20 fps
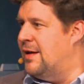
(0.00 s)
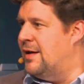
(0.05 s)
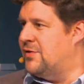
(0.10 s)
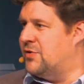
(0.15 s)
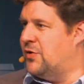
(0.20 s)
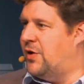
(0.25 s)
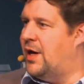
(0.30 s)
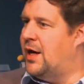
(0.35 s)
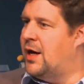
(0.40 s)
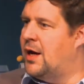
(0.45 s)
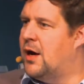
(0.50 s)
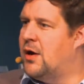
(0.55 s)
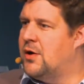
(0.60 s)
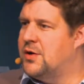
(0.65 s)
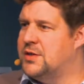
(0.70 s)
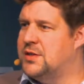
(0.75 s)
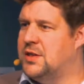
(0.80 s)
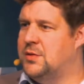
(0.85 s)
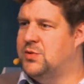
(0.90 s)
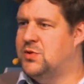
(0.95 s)
So
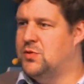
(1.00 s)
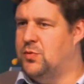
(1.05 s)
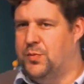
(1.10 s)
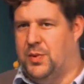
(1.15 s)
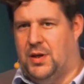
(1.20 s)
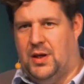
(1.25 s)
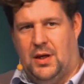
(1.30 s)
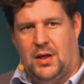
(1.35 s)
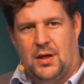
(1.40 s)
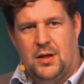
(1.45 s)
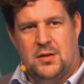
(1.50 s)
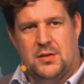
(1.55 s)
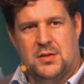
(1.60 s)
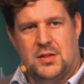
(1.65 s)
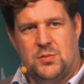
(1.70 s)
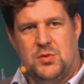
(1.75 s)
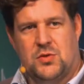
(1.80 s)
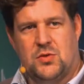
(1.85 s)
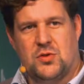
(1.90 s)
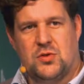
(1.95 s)
AR seems
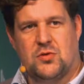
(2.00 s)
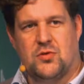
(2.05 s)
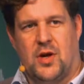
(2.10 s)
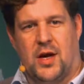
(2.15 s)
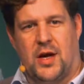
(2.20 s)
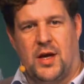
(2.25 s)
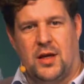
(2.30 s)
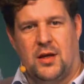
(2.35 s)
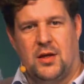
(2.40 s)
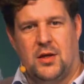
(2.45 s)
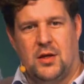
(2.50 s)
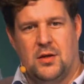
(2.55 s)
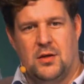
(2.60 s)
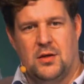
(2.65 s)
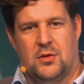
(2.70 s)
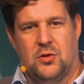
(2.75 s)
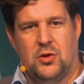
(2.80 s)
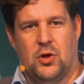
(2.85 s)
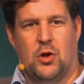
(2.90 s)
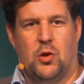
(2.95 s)
to strike
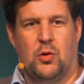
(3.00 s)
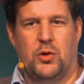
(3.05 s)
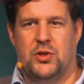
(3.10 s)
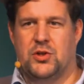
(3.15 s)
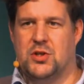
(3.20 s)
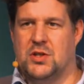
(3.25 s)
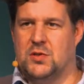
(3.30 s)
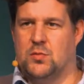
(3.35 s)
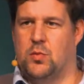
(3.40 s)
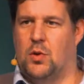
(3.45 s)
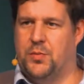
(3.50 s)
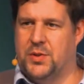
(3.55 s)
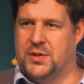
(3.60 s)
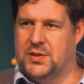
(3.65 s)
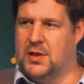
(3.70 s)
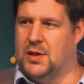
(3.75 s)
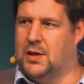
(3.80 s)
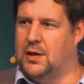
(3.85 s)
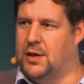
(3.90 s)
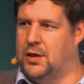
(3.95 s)
not only just one
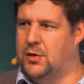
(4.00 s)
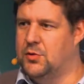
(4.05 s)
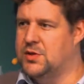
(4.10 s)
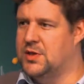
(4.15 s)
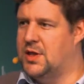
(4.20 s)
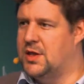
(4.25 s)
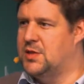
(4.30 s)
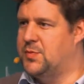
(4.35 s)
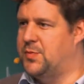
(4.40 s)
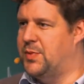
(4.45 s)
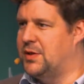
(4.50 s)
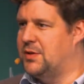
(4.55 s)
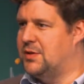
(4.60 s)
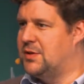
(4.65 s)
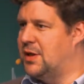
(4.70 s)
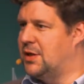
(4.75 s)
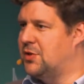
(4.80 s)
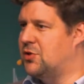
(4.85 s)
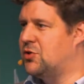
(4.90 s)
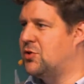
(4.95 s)
particular use case, but
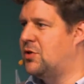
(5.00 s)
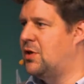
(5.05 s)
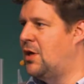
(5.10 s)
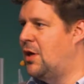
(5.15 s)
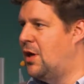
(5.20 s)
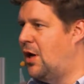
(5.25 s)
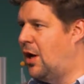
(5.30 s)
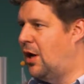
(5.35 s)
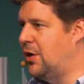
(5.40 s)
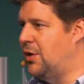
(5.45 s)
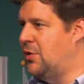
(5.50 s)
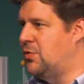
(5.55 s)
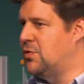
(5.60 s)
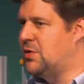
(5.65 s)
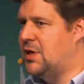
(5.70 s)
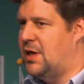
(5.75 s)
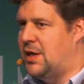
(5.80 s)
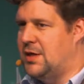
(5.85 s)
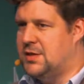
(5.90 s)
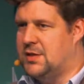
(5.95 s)
touch on
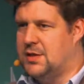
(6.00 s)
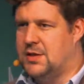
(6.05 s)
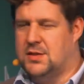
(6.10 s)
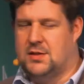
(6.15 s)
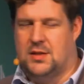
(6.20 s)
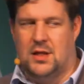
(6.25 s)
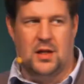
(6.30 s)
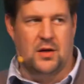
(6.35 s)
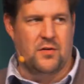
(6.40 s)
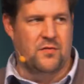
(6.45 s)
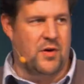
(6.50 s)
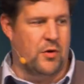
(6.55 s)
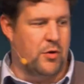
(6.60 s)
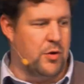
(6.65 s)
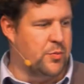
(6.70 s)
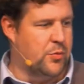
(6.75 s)
use cases that are very